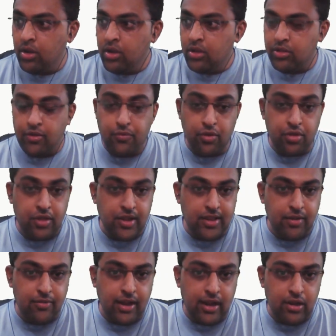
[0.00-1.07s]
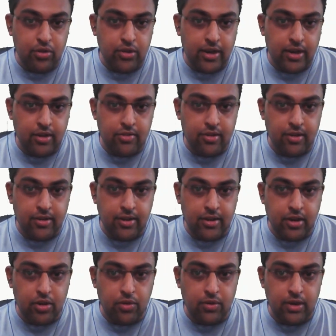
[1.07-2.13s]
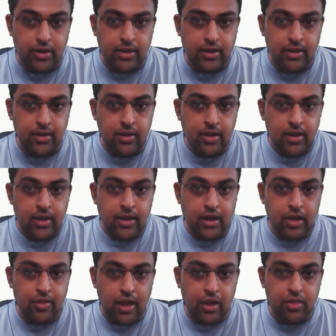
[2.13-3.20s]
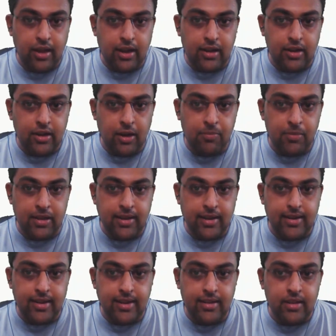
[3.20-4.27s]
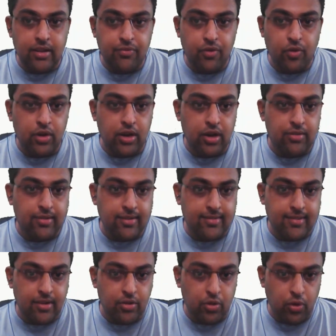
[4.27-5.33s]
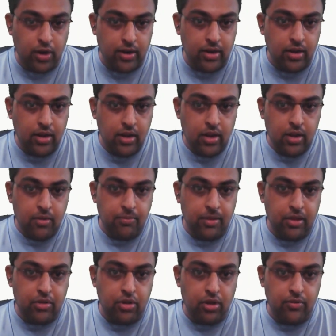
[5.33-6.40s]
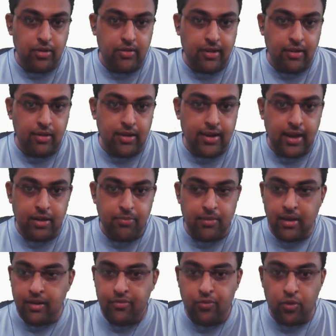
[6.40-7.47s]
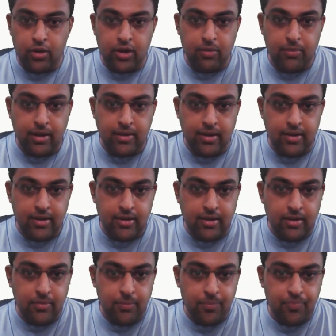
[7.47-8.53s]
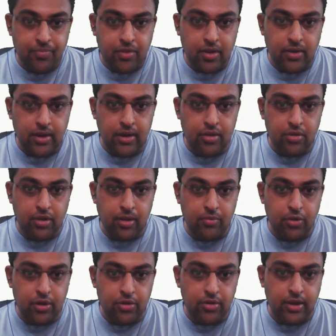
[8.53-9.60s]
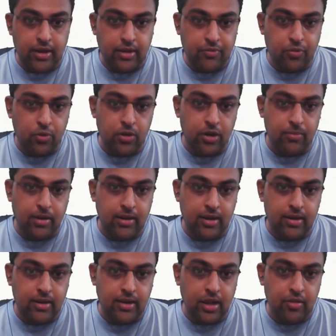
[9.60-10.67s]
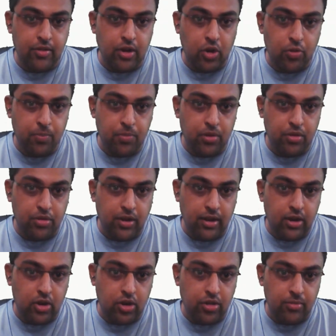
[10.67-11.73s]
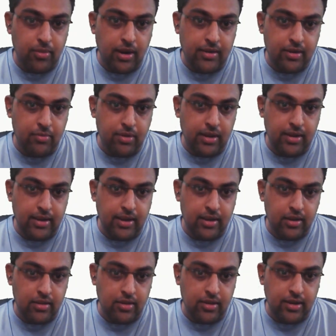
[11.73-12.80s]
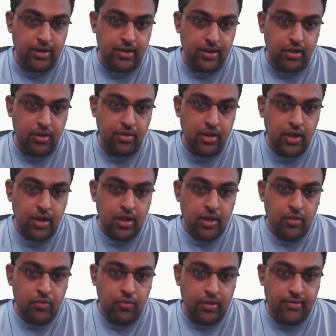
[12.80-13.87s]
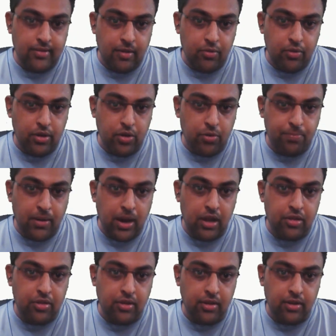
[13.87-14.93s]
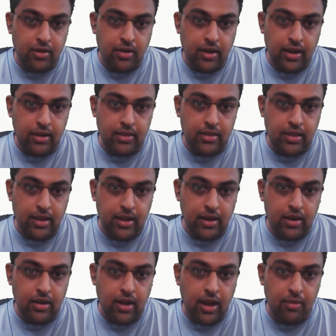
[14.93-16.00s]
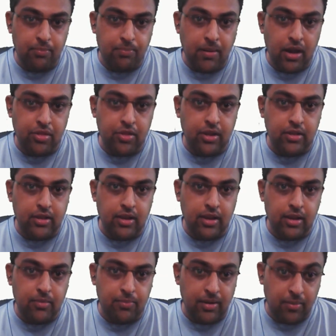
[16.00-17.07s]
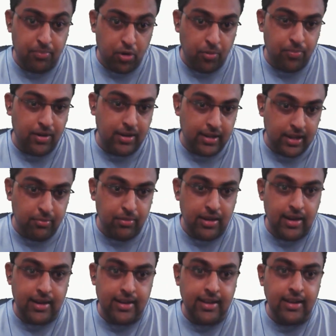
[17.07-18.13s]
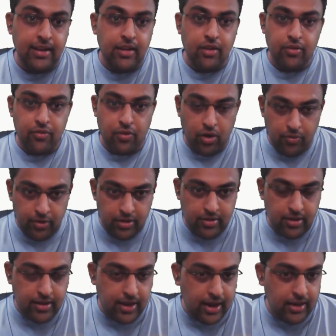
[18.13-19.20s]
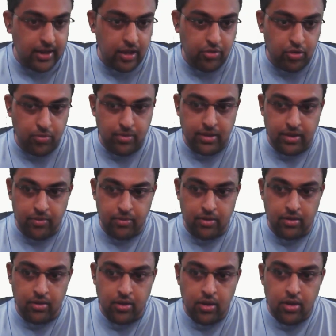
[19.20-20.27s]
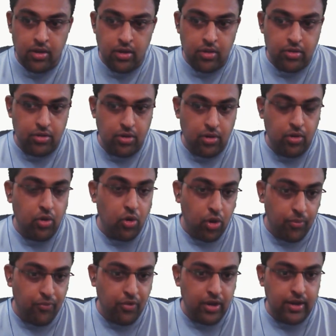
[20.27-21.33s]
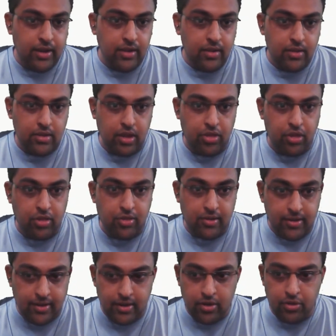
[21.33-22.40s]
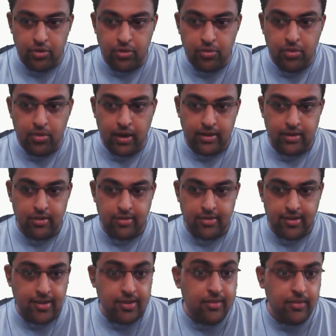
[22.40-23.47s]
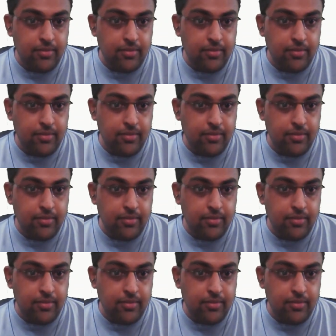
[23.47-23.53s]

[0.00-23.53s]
So if you see the value that is generated over here, it is exactly replicating the folder structure URL based on which I will get my folder metadata, right? So I'm going to get a folder metadata as an output. So I got some item ID and other details, which I'm going to pass here. And there I'm passing the appropriate email ID for which the grant has to be given. So hopefully this is clear to you at this stage.